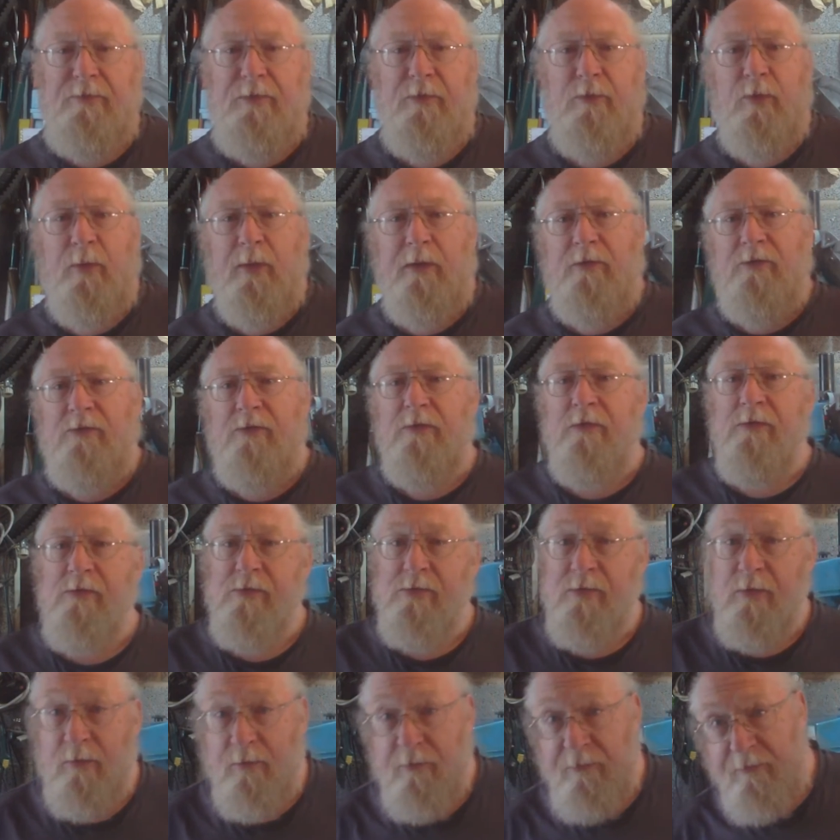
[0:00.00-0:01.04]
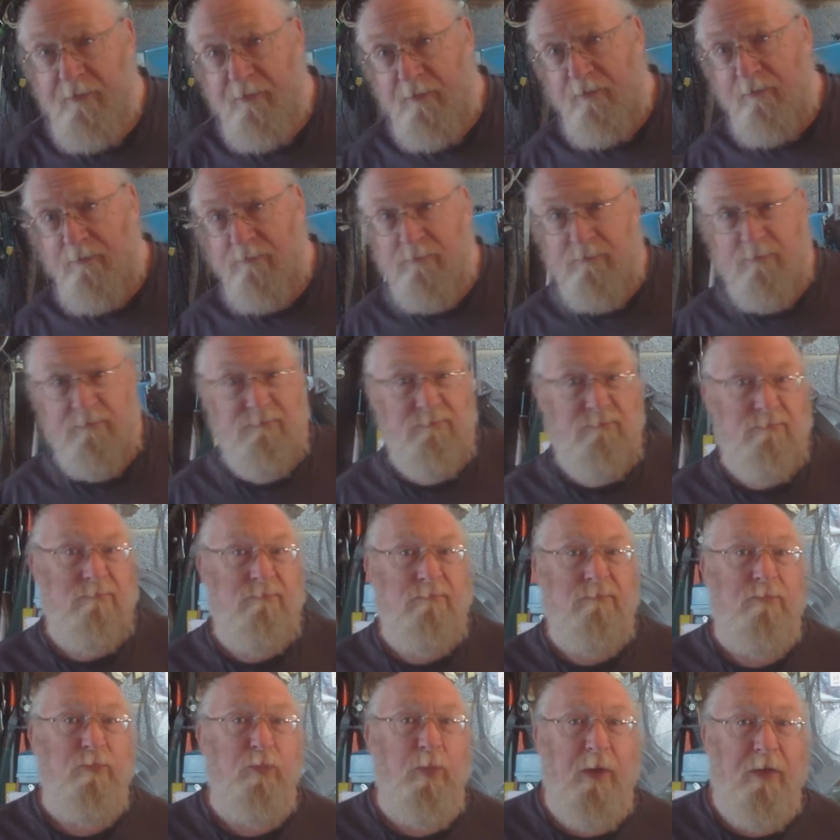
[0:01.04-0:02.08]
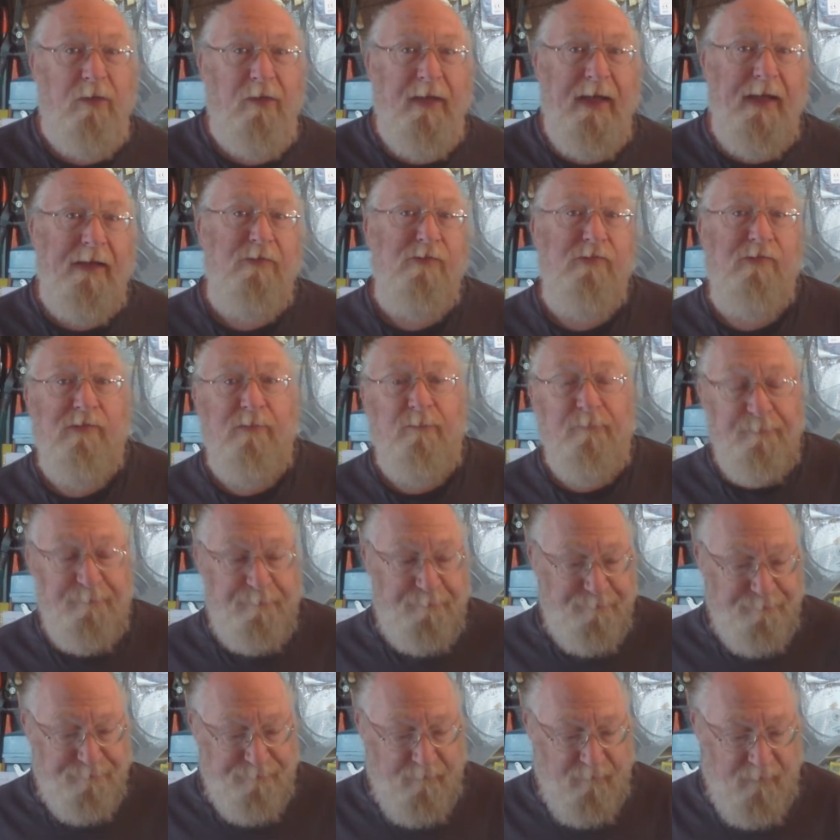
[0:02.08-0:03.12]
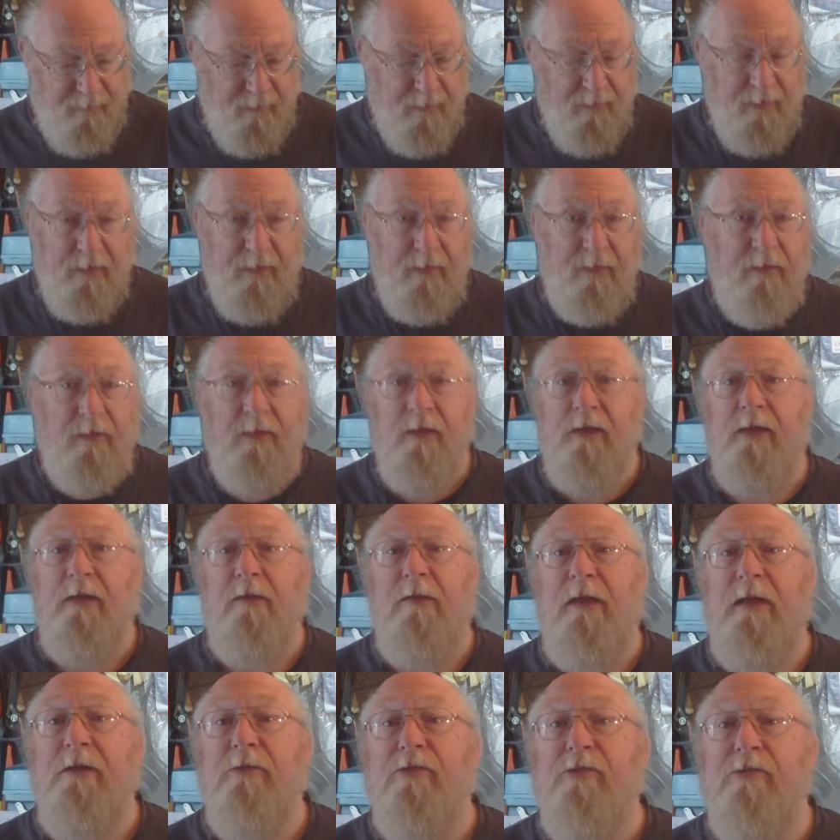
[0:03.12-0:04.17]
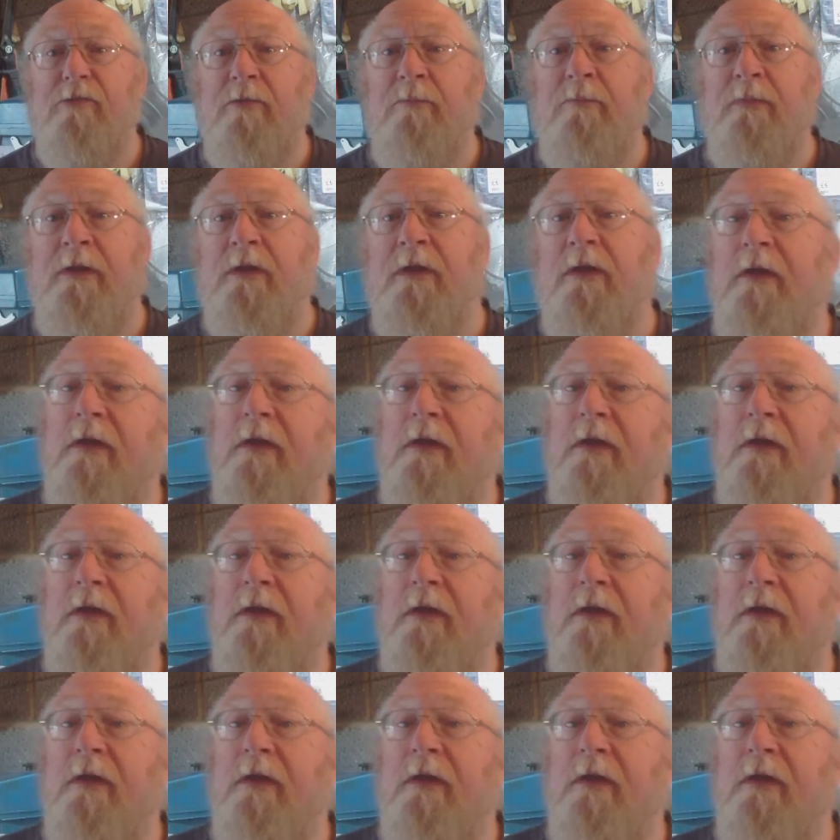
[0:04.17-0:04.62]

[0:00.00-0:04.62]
few questions, so I thought, why not answer them? I'll answer them